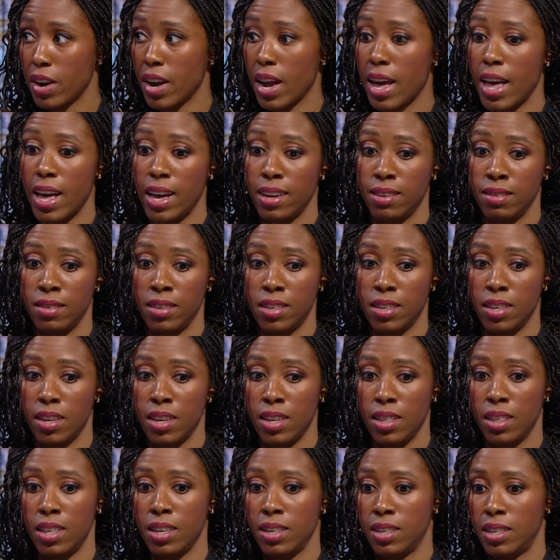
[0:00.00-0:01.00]
and
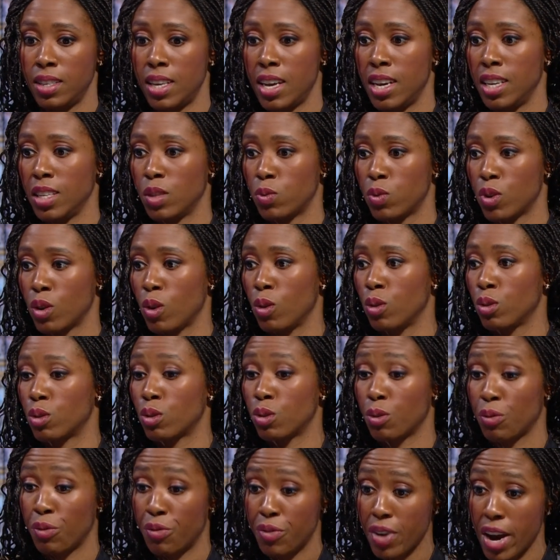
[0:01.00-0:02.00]
in this sense, we're
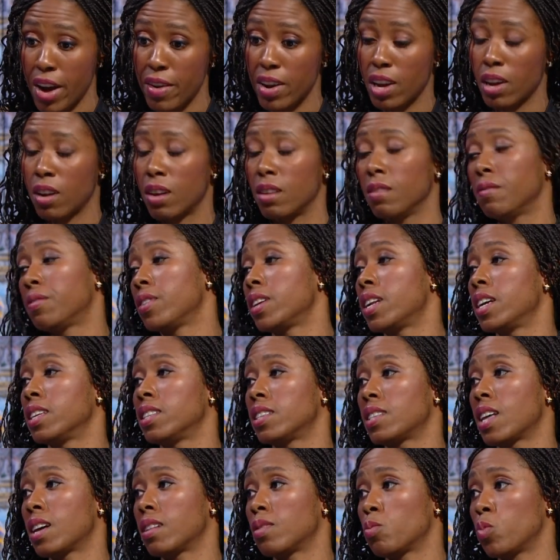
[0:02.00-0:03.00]
also very
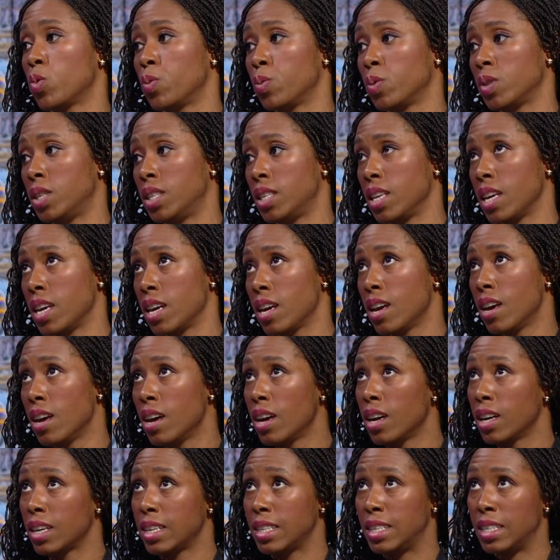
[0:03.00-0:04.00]
confident that we will see
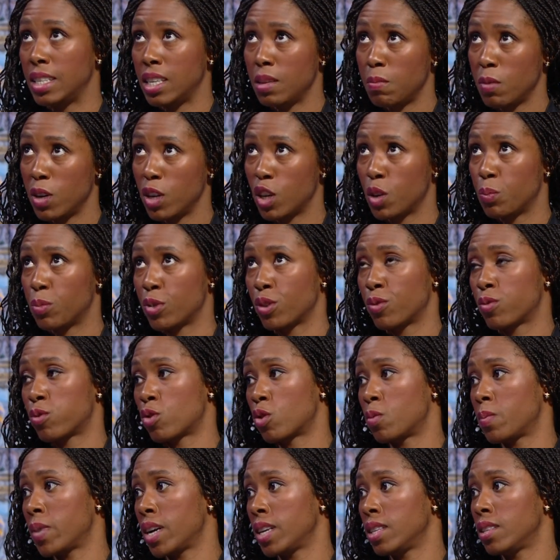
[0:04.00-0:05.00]
a similar
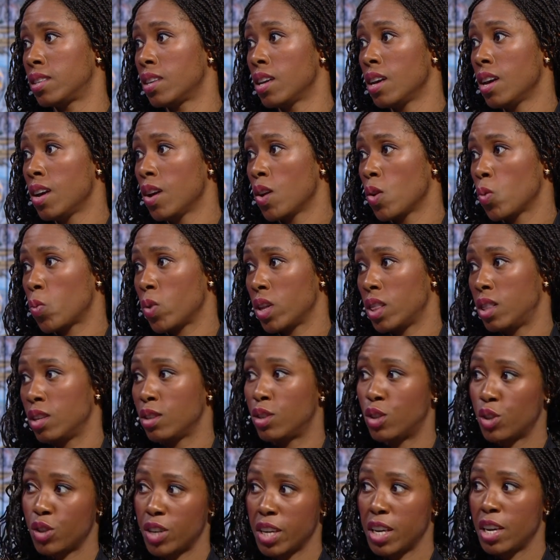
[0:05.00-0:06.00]
performance with the
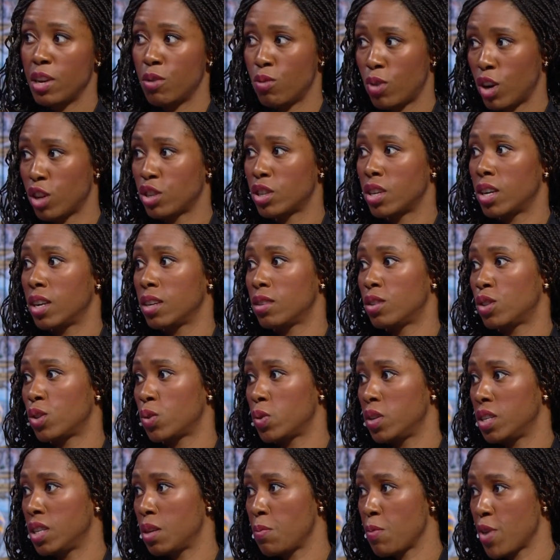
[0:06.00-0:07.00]
Turkey-Russia
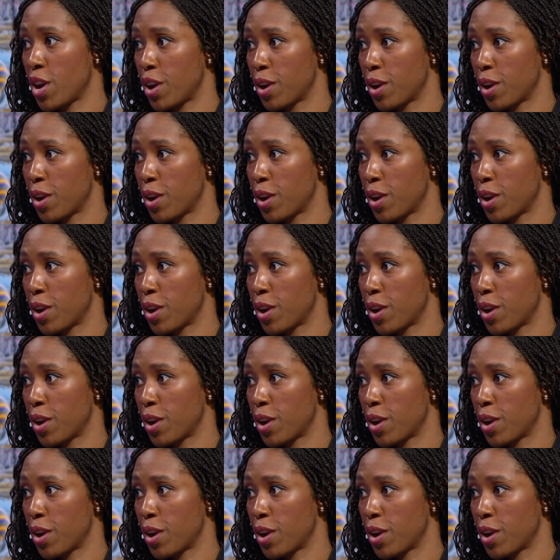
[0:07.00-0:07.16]
tourism year.